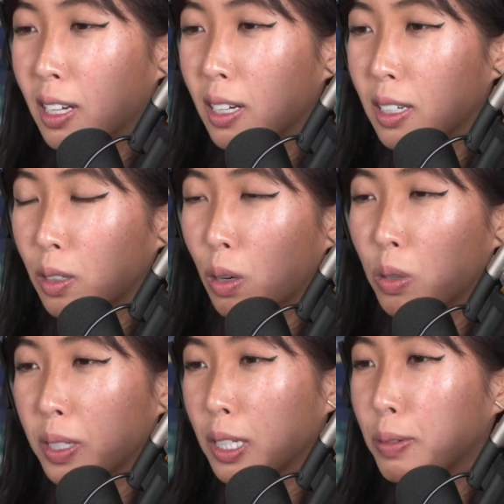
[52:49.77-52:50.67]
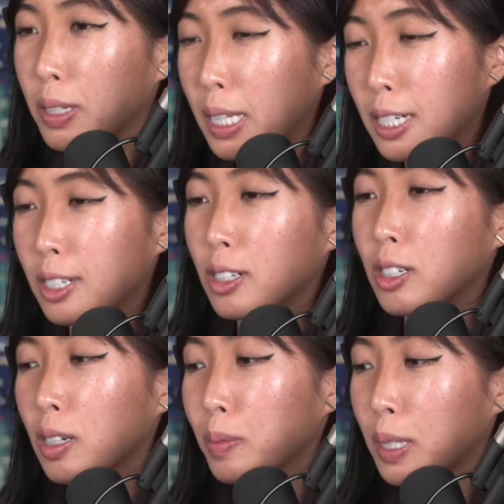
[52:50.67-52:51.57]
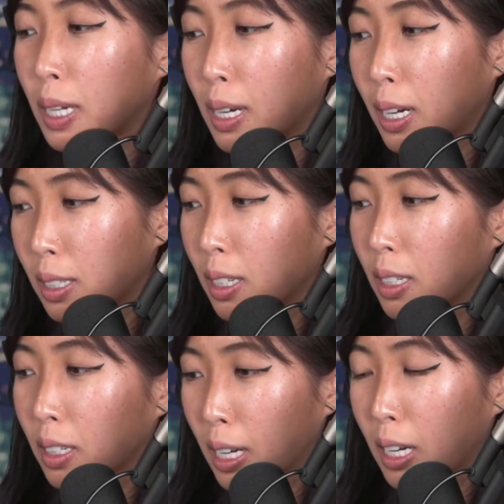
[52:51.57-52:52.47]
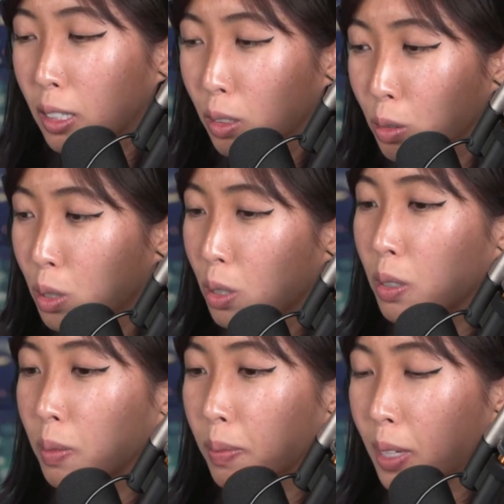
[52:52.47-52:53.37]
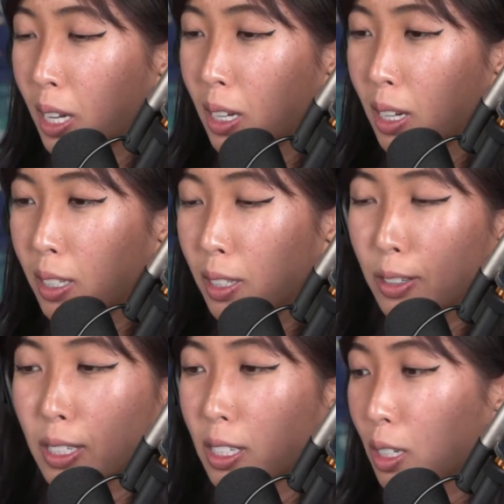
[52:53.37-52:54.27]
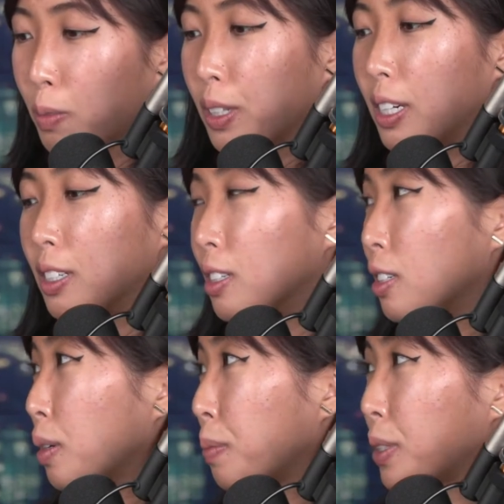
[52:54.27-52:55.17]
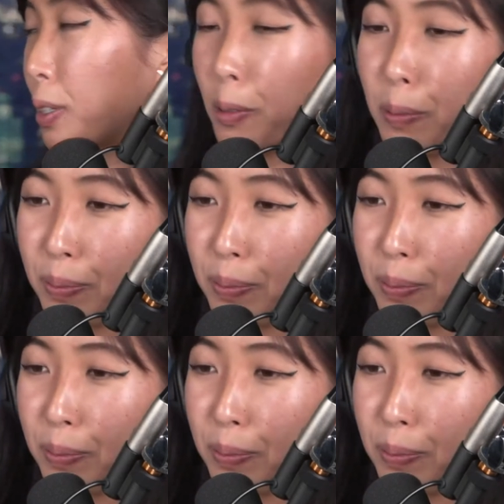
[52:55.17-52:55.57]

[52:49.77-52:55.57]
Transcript: uh, growing their relationships, connecting and getting closer to uh, their existing relationships. So,